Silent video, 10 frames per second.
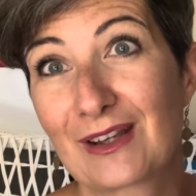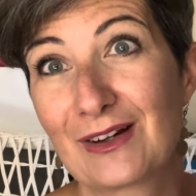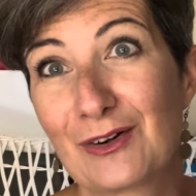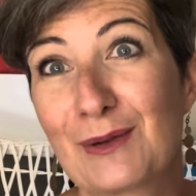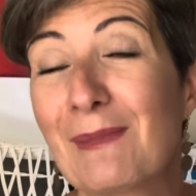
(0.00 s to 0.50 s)

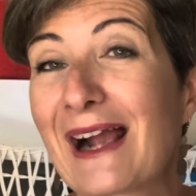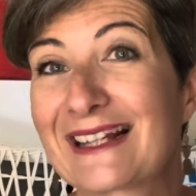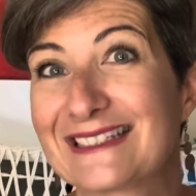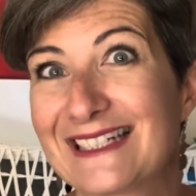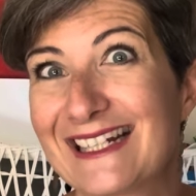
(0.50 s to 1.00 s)
on a
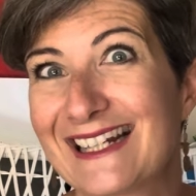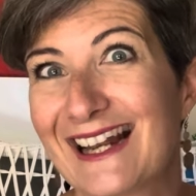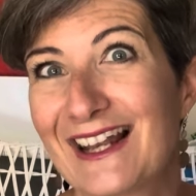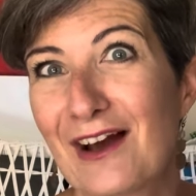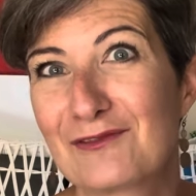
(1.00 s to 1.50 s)
magazine and I
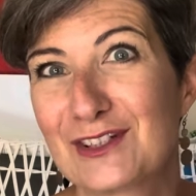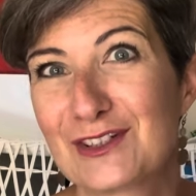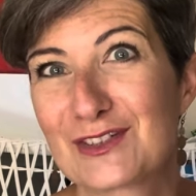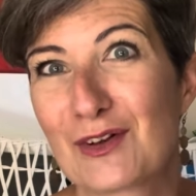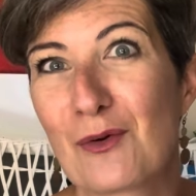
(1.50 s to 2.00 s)
loved it
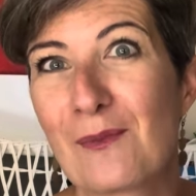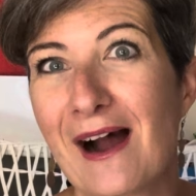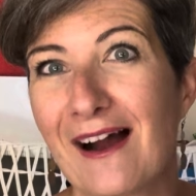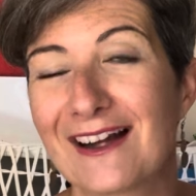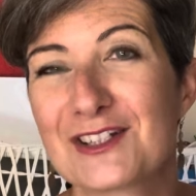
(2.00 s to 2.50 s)
so
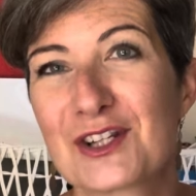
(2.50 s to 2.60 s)
much.